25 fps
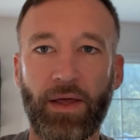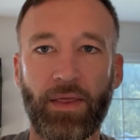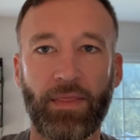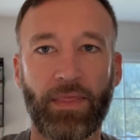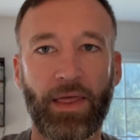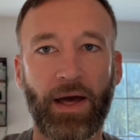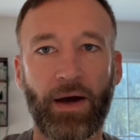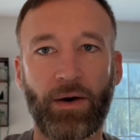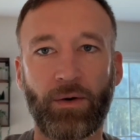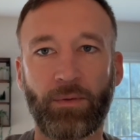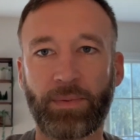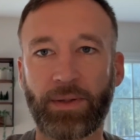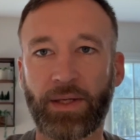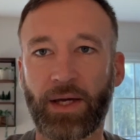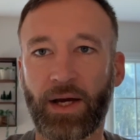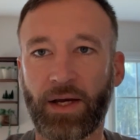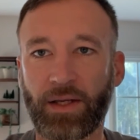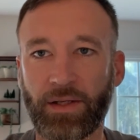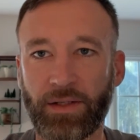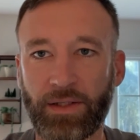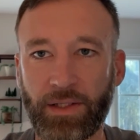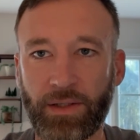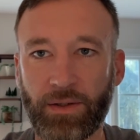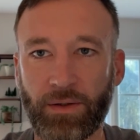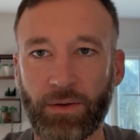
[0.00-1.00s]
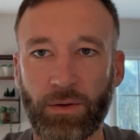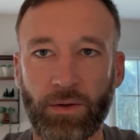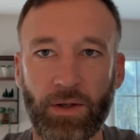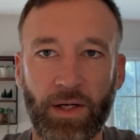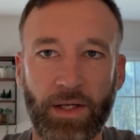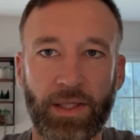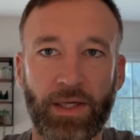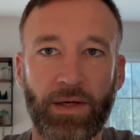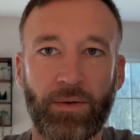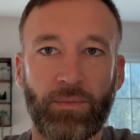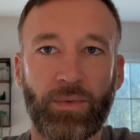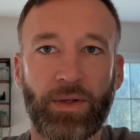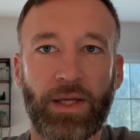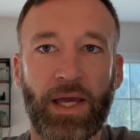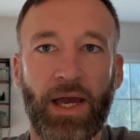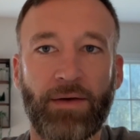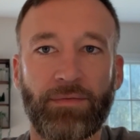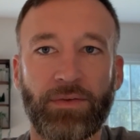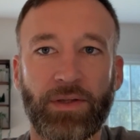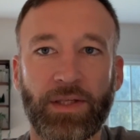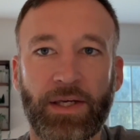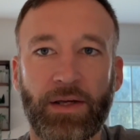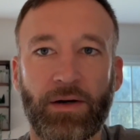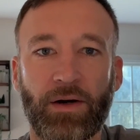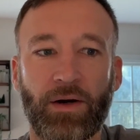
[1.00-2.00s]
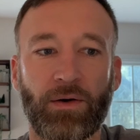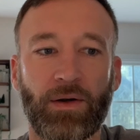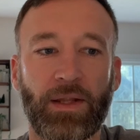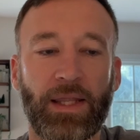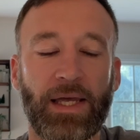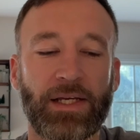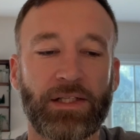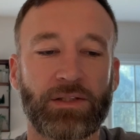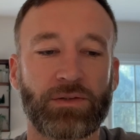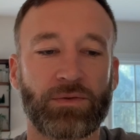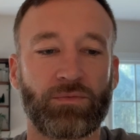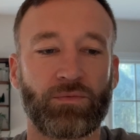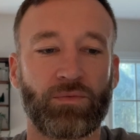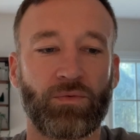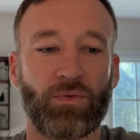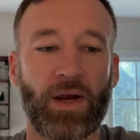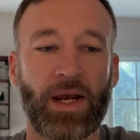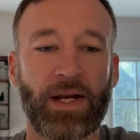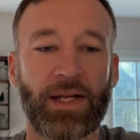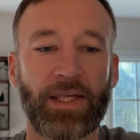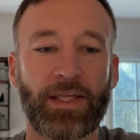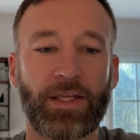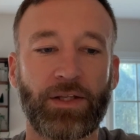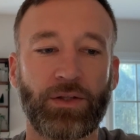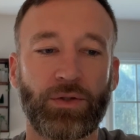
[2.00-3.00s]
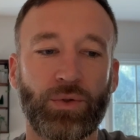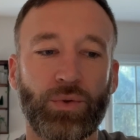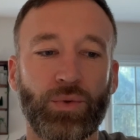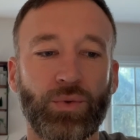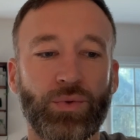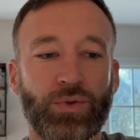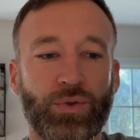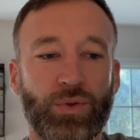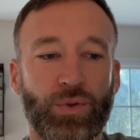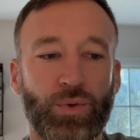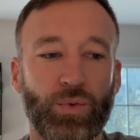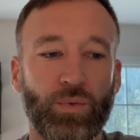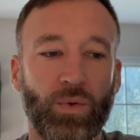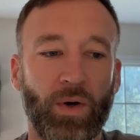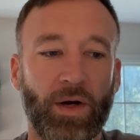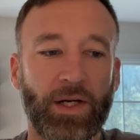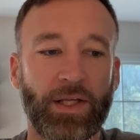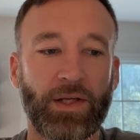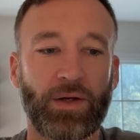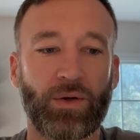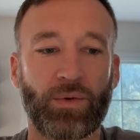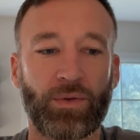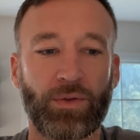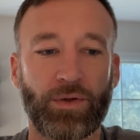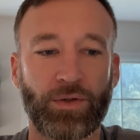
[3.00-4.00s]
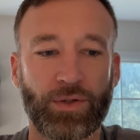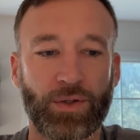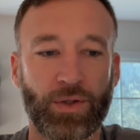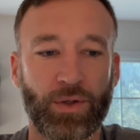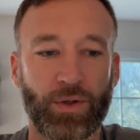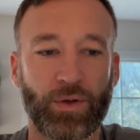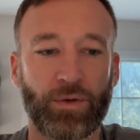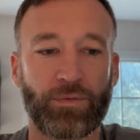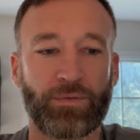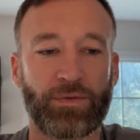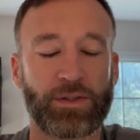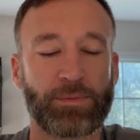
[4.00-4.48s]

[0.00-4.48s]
That would be ideal. Again, we have to get our legs ready and used to running on the turf,